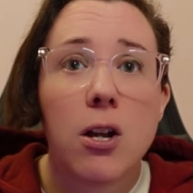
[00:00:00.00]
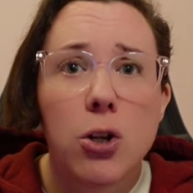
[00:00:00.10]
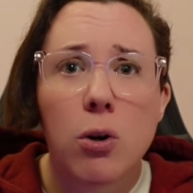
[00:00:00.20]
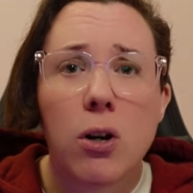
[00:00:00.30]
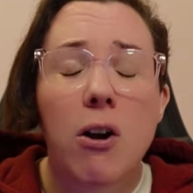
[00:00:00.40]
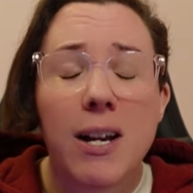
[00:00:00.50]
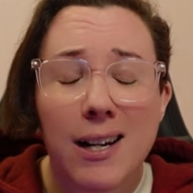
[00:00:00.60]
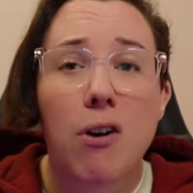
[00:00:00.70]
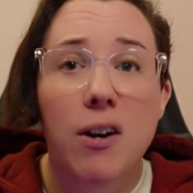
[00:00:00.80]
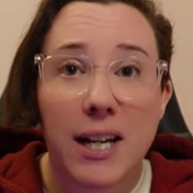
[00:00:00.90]
you're likely
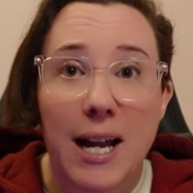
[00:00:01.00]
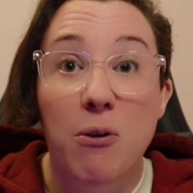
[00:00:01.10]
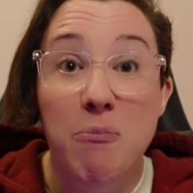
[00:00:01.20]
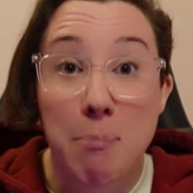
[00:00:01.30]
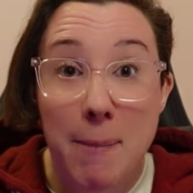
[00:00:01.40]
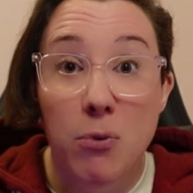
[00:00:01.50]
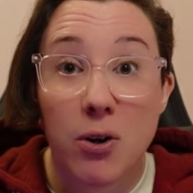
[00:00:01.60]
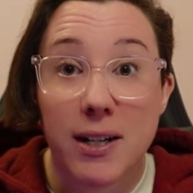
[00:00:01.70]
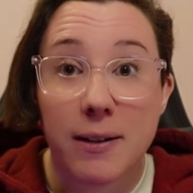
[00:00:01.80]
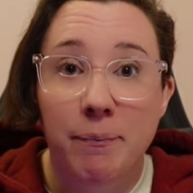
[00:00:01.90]
running out of memory.